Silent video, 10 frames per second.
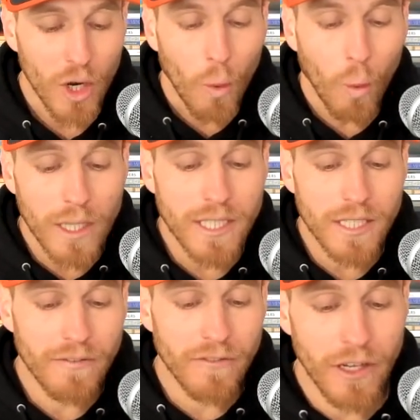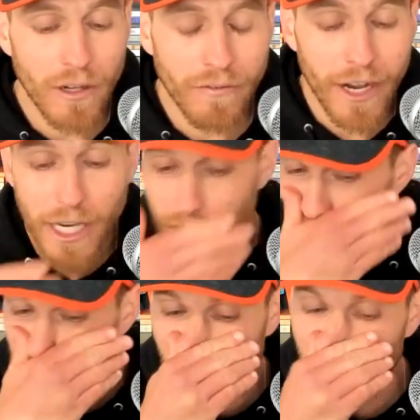Once Phil finished,
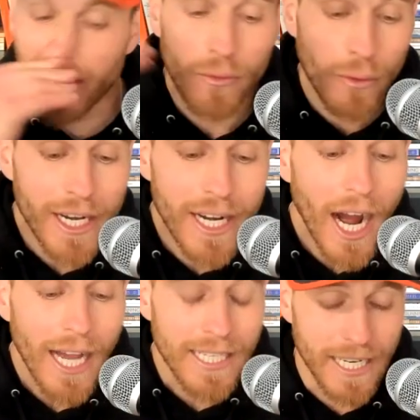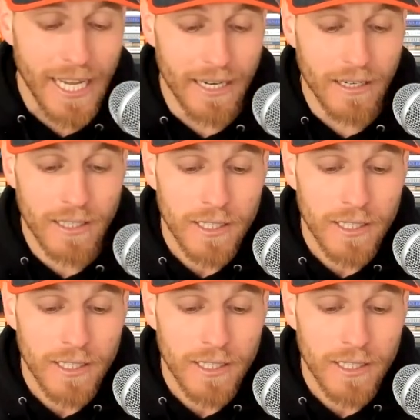so we had 3 guys in,